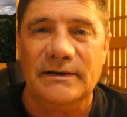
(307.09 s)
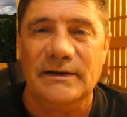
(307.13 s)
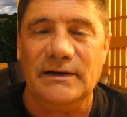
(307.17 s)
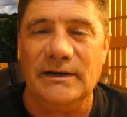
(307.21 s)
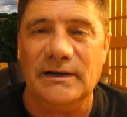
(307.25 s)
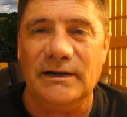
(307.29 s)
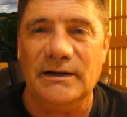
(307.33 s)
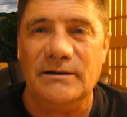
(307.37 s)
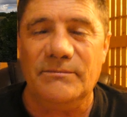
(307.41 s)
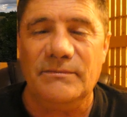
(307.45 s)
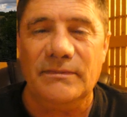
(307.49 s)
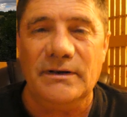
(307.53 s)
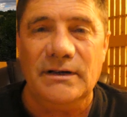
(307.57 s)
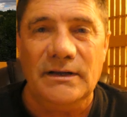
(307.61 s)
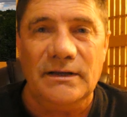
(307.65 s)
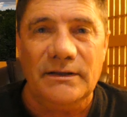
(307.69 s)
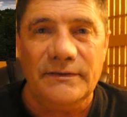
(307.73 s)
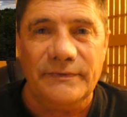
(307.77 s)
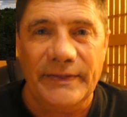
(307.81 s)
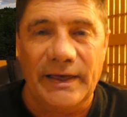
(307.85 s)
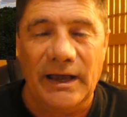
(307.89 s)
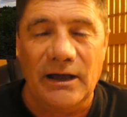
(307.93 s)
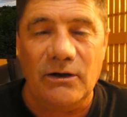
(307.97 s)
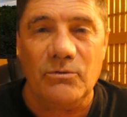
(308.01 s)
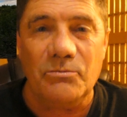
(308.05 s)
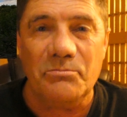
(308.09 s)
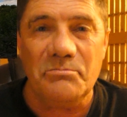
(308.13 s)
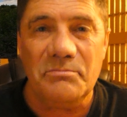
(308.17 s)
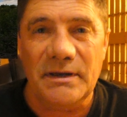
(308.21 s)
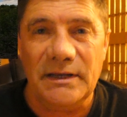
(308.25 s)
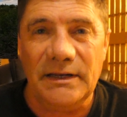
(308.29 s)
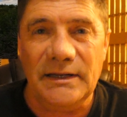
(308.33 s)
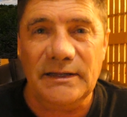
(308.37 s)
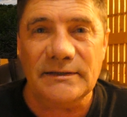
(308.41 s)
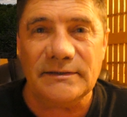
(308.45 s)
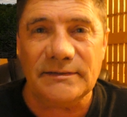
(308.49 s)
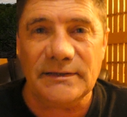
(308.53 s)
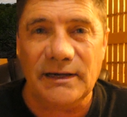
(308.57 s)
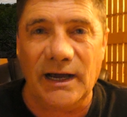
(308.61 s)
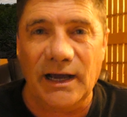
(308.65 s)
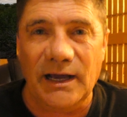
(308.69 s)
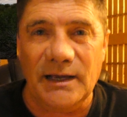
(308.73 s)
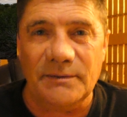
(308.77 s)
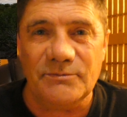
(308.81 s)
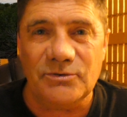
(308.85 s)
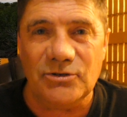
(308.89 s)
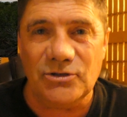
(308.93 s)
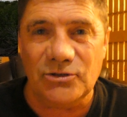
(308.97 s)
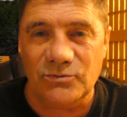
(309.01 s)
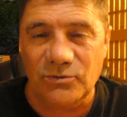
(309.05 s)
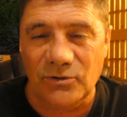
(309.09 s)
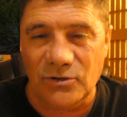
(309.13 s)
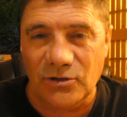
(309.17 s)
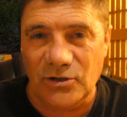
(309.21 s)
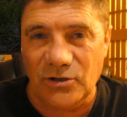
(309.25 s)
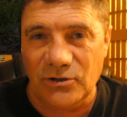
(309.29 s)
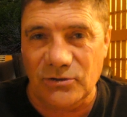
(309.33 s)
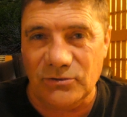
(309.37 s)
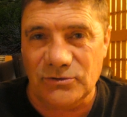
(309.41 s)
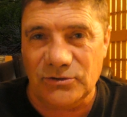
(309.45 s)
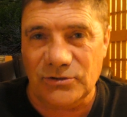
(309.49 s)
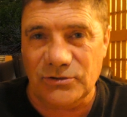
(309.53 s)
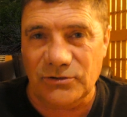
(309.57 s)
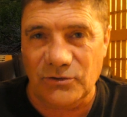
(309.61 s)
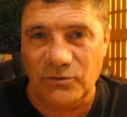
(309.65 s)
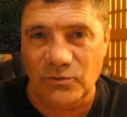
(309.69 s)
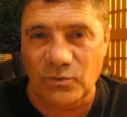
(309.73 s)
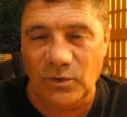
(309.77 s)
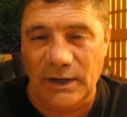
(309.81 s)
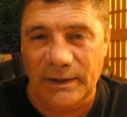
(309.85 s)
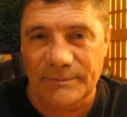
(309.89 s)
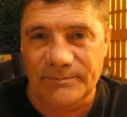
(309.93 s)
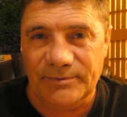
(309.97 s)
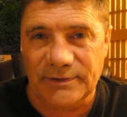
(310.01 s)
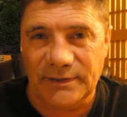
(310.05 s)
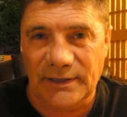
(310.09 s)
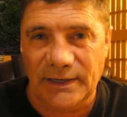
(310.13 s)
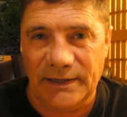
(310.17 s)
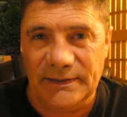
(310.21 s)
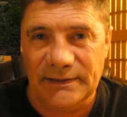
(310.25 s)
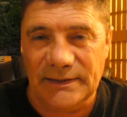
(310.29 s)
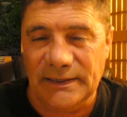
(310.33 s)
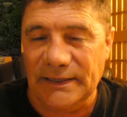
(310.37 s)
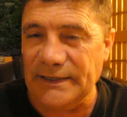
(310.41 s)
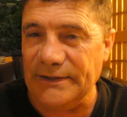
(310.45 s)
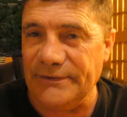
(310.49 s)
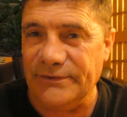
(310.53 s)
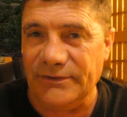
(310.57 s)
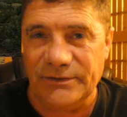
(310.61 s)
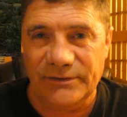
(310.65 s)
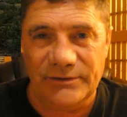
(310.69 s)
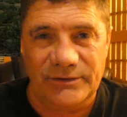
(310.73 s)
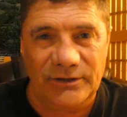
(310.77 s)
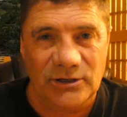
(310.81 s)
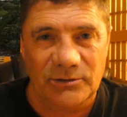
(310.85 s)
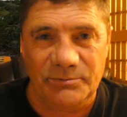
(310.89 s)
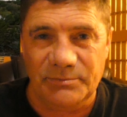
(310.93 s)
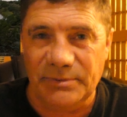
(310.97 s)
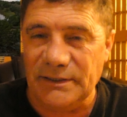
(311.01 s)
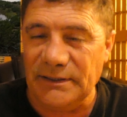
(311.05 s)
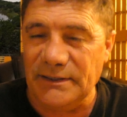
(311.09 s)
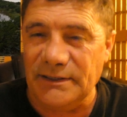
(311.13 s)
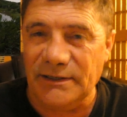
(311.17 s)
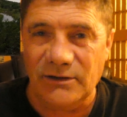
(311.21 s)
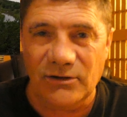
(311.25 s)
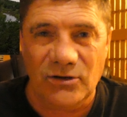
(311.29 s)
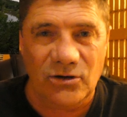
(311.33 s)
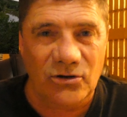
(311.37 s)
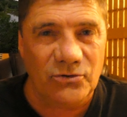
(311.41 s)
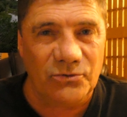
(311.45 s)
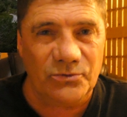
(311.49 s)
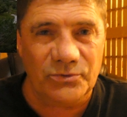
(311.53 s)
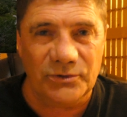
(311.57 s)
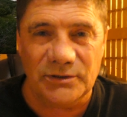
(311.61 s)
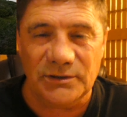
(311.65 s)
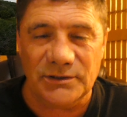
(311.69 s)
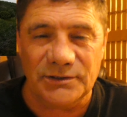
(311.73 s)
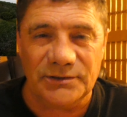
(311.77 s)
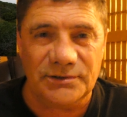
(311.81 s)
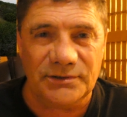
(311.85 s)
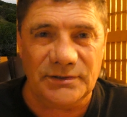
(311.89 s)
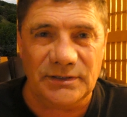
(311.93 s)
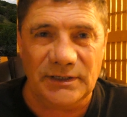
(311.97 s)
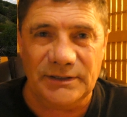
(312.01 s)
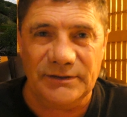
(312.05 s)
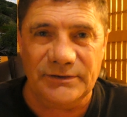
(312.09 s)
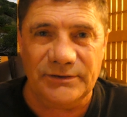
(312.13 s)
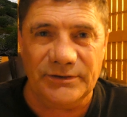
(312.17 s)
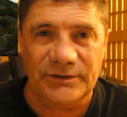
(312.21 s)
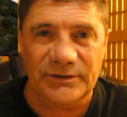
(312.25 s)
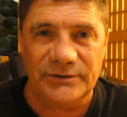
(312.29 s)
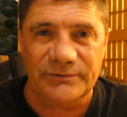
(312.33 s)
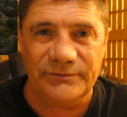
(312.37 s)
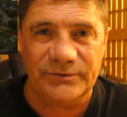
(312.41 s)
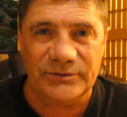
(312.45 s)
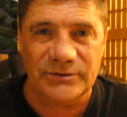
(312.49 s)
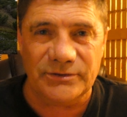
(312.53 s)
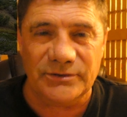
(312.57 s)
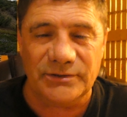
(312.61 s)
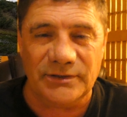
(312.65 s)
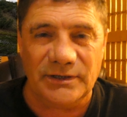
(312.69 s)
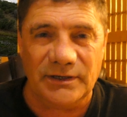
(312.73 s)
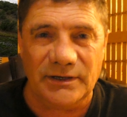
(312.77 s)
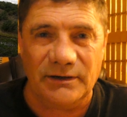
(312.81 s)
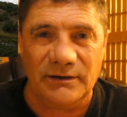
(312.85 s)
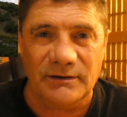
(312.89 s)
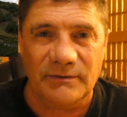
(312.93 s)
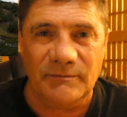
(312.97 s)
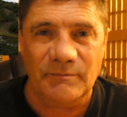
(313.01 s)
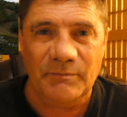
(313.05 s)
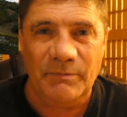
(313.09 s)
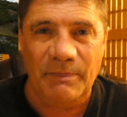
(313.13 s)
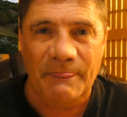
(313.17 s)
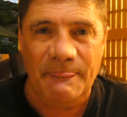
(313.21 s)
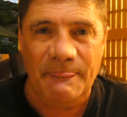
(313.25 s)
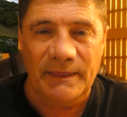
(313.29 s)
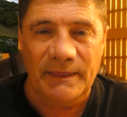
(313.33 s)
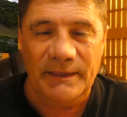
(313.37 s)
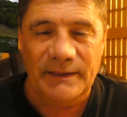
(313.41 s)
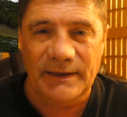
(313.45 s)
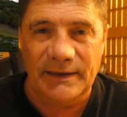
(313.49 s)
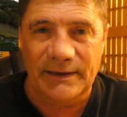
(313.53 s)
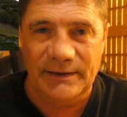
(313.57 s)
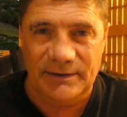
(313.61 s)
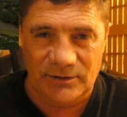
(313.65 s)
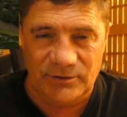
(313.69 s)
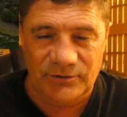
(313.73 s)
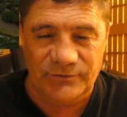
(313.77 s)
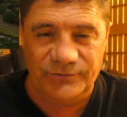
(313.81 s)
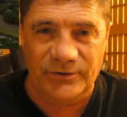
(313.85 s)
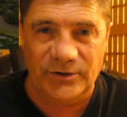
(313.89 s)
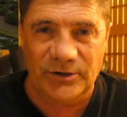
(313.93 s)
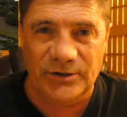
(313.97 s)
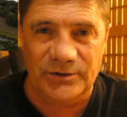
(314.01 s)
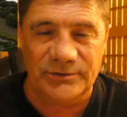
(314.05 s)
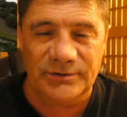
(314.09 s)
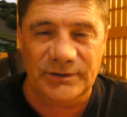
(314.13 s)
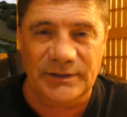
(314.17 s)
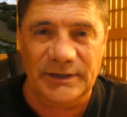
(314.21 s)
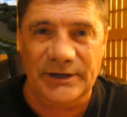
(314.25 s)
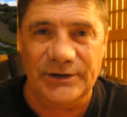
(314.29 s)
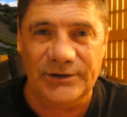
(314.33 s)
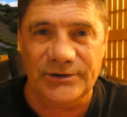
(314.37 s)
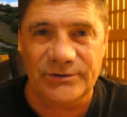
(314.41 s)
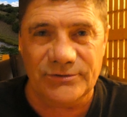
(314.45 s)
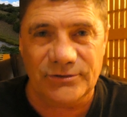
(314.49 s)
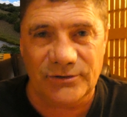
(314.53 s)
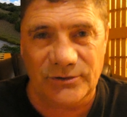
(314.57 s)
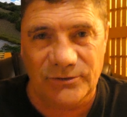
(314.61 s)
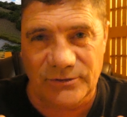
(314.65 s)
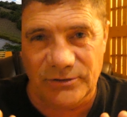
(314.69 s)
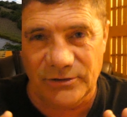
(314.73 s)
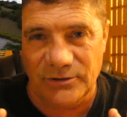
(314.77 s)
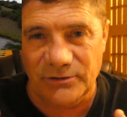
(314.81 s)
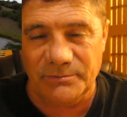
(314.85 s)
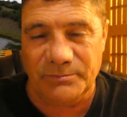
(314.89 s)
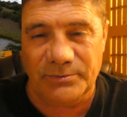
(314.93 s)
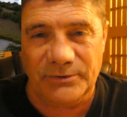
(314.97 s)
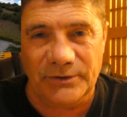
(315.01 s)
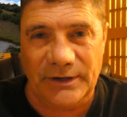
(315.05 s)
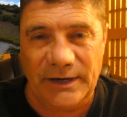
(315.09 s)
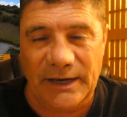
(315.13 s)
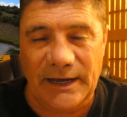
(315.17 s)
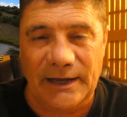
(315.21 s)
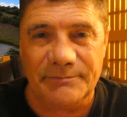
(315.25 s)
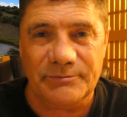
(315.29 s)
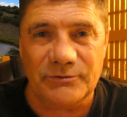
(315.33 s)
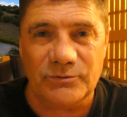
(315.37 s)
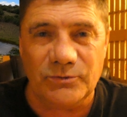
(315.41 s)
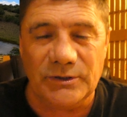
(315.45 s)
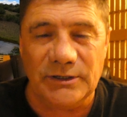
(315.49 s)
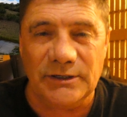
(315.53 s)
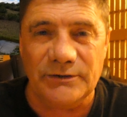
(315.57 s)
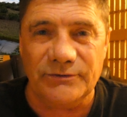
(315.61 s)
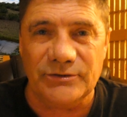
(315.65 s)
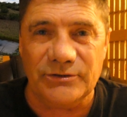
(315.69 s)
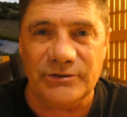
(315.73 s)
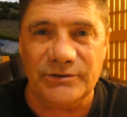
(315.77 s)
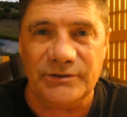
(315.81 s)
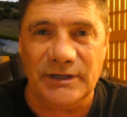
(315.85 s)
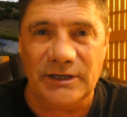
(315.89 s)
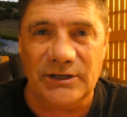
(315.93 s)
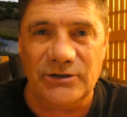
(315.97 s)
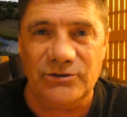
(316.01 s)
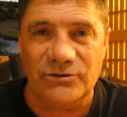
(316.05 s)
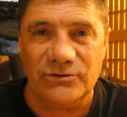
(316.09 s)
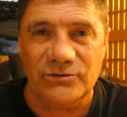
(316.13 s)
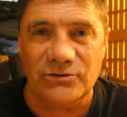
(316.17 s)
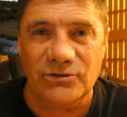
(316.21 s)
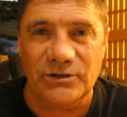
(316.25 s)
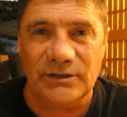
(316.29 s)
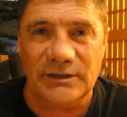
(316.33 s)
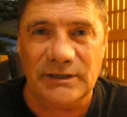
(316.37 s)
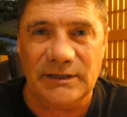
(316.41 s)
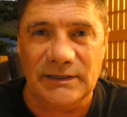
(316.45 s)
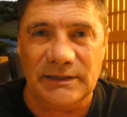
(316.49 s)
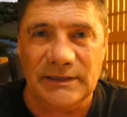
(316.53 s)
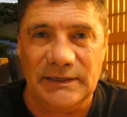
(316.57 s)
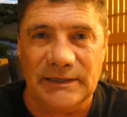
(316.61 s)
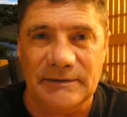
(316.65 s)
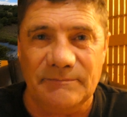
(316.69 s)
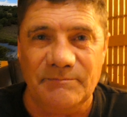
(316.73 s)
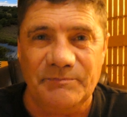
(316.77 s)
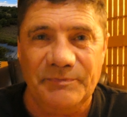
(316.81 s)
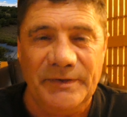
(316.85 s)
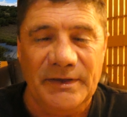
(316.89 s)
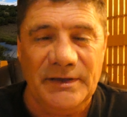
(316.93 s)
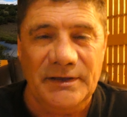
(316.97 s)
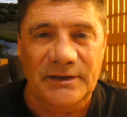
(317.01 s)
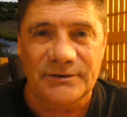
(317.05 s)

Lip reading: Now, many times you will go to the website and there'll be no real estate there for sale, as far as in Arizona or perhaps whatever state you're looking in.